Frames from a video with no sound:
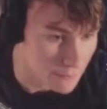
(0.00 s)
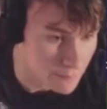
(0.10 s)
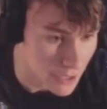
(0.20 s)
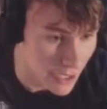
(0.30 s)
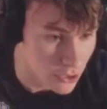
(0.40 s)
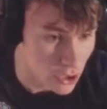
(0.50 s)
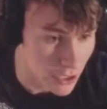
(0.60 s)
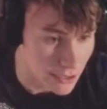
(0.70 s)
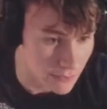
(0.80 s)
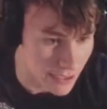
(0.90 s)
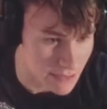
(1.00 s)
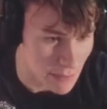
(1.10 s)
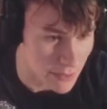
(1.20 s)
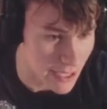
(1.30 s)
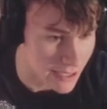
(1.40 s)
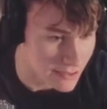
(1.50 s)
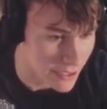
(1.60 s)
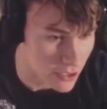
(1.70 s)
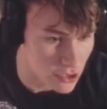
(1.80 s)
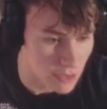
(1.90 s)
yeah, too late. I think it's maybe Kante
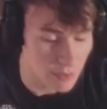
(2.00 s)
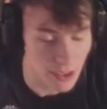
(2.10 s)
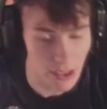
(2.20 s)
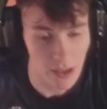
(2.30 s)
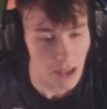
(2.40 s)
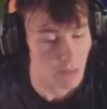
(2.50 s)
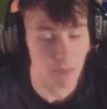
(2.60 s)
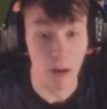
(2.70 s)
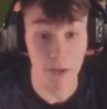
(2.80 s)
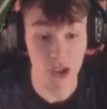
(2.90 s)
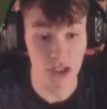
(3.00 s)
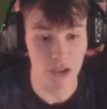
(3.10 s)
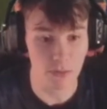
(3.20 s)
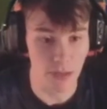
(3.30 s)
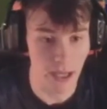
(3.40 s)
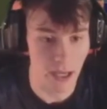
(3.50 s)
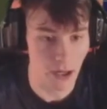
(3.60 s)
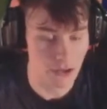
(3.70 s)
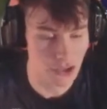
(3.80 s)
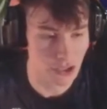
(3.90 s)
actually, but yeah, probably too late
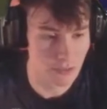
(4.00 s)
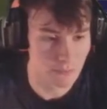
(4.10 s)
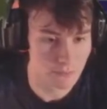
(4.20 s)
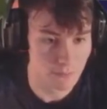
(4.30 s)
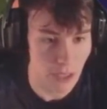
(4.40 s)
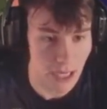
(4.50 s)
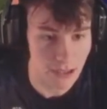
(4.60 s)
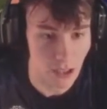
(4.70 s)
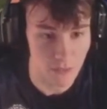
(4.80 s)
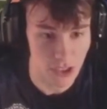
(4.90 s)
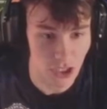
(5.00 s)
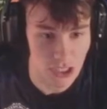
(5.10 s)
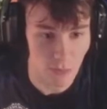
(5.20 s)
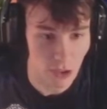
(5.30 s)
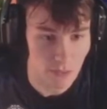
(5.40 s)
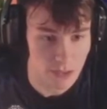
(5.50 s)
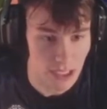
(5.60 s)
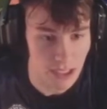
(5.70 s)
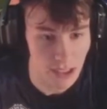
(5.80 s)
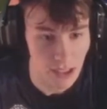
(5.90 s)
to react. Obviously, there's the ball comes
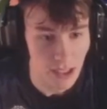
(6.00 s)
in.